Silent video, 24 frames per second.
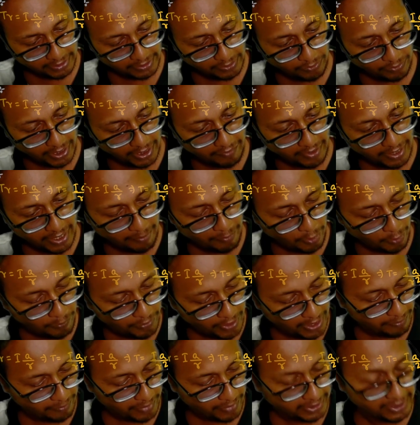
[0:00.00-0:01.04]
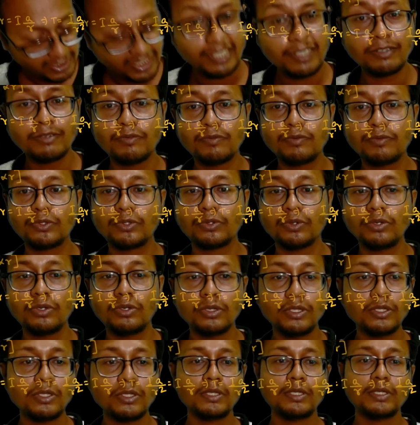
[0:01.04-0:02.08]
see, whenever I'm applying my thing through
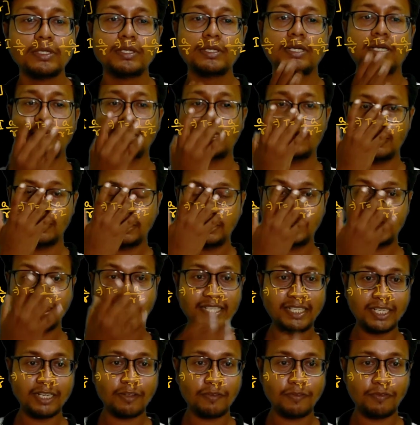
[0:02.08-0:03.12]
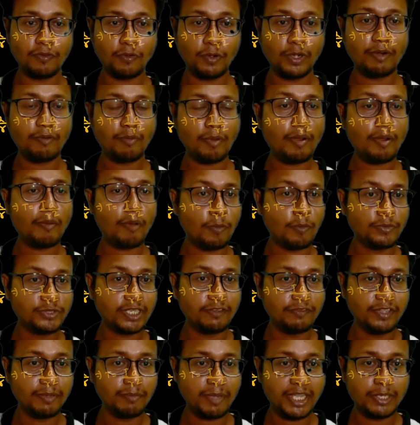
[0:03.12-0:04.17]
center of whenever I'm
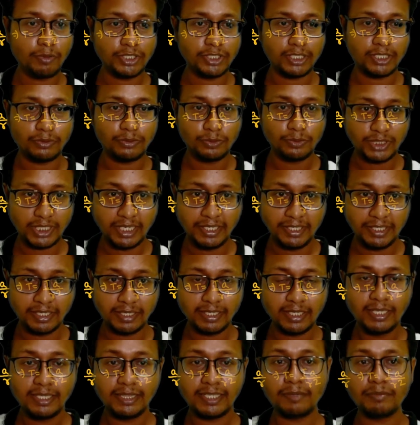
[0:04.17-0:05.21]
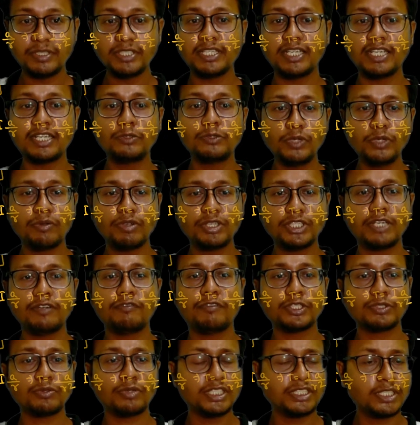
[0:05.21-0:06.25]
observing my equation to center, that means there are two equations.
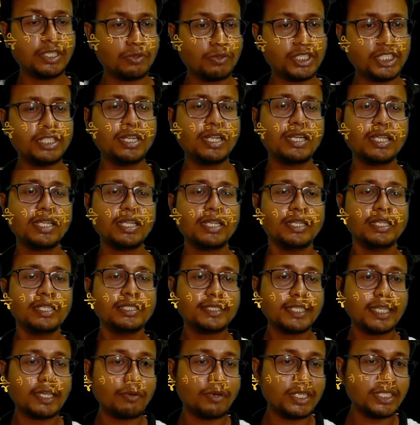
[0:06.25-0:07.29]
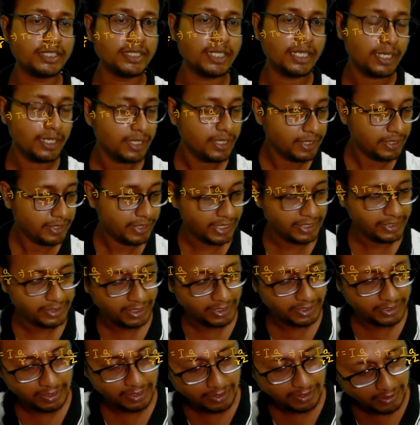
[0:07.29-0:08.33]
First one is the rotational, second one is the
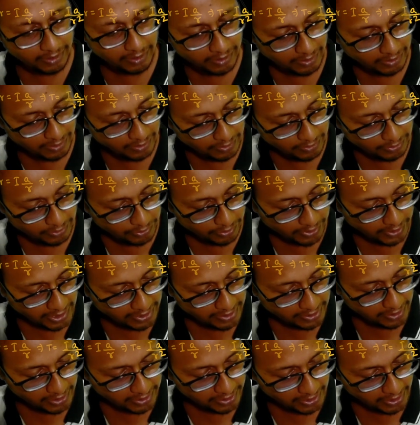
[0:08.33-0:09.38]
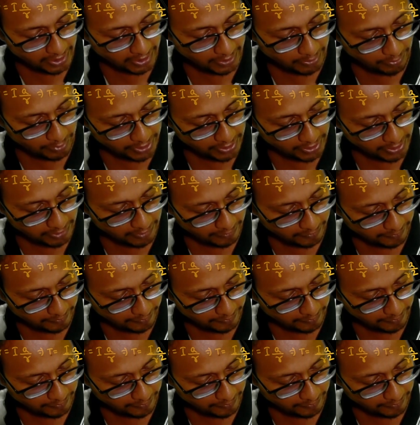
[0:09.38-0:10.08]
translational. So, translational equation.